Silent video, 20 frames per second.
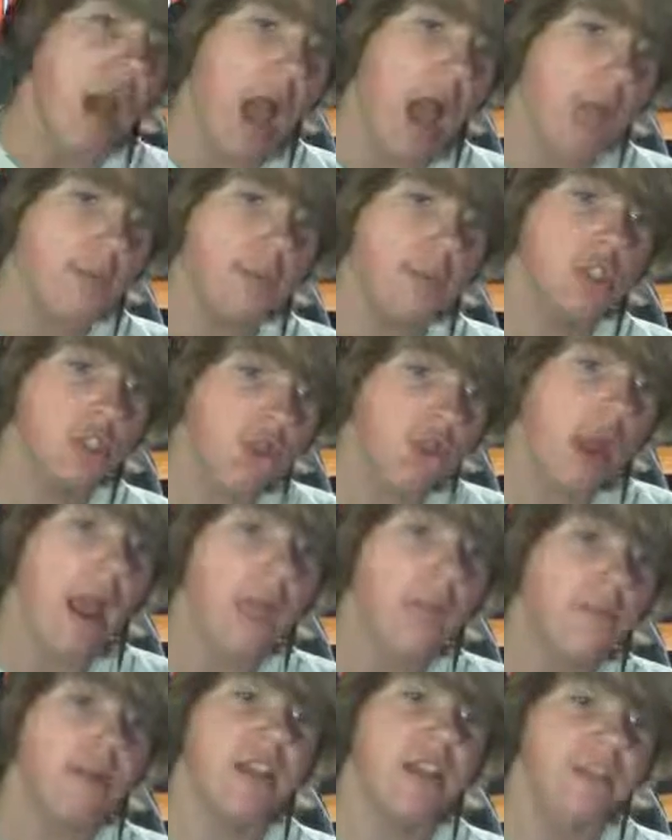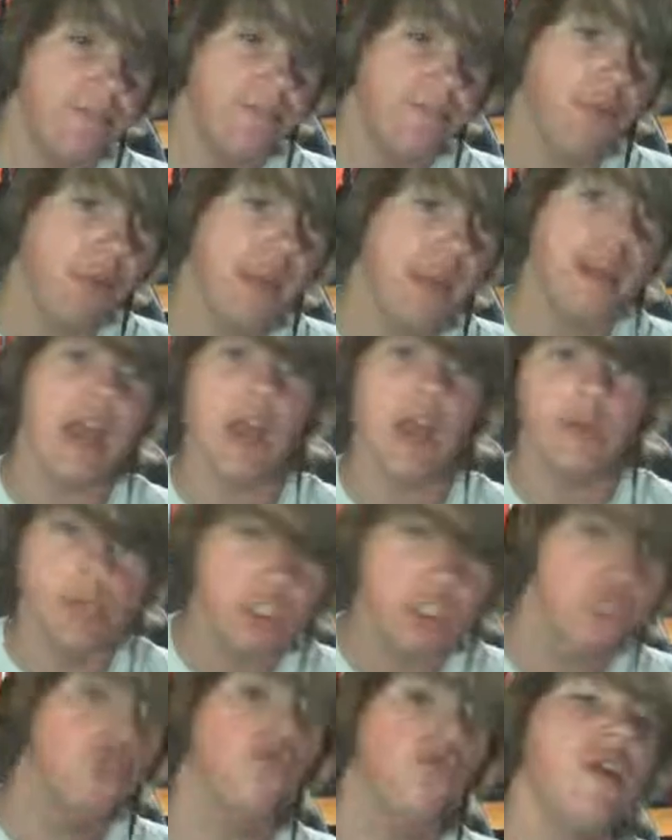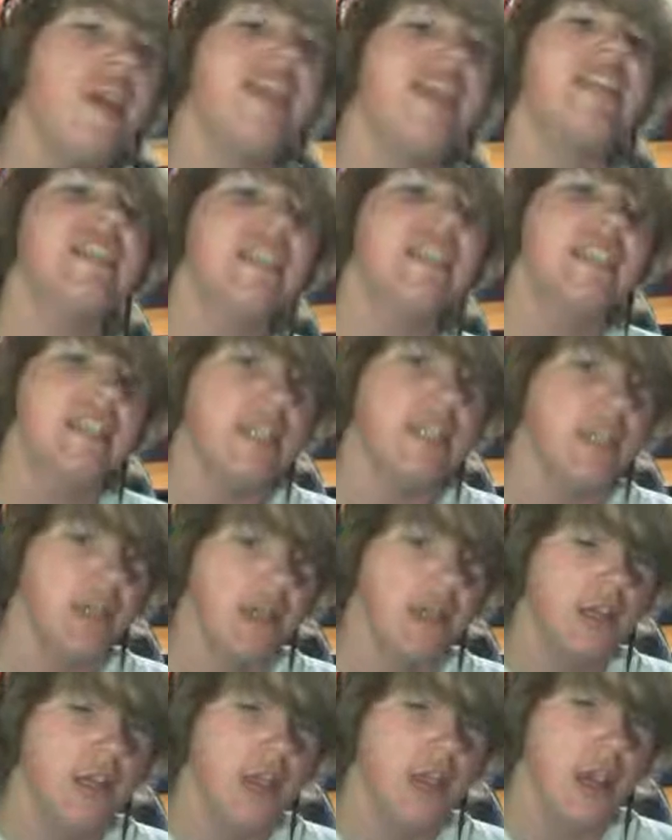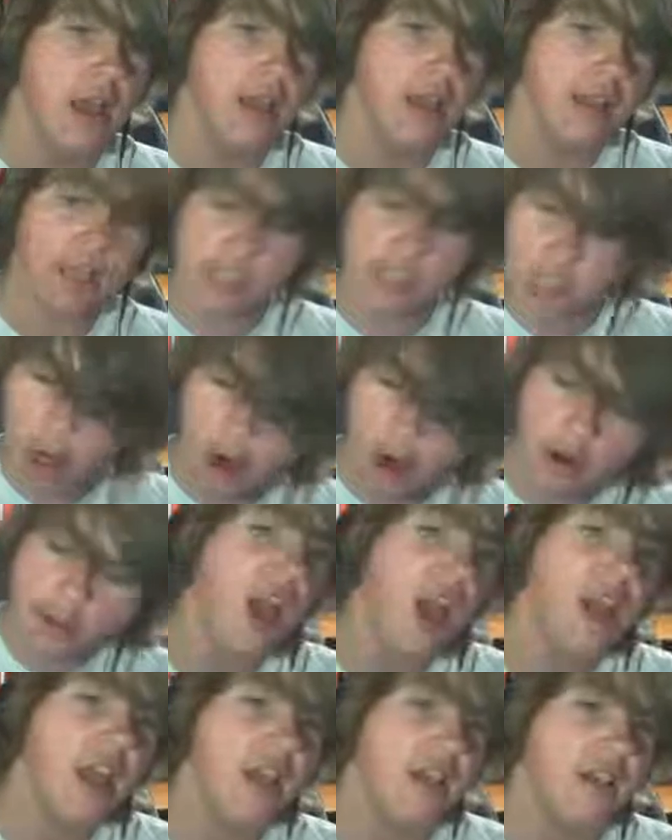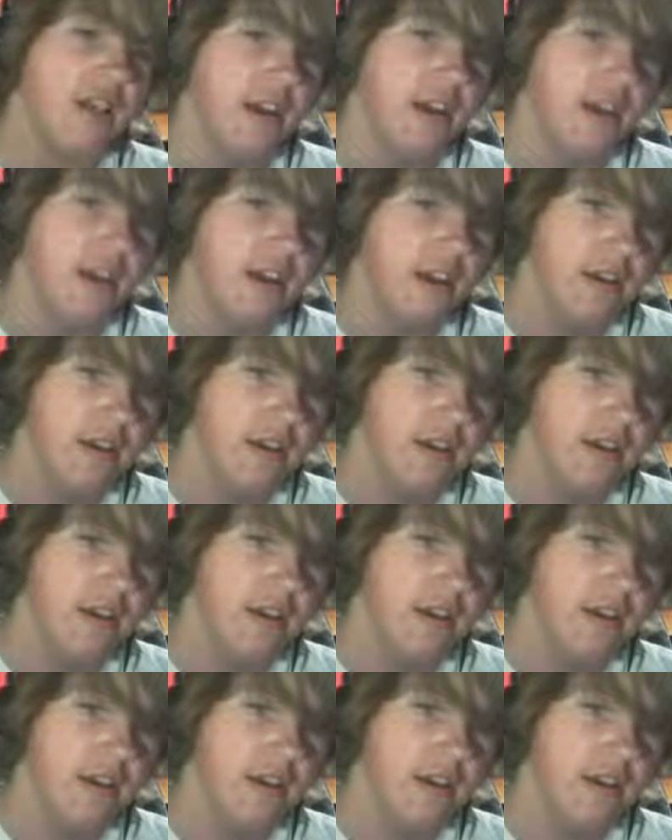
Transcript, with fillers: I was grabbing free, I was dragging it! And then turn!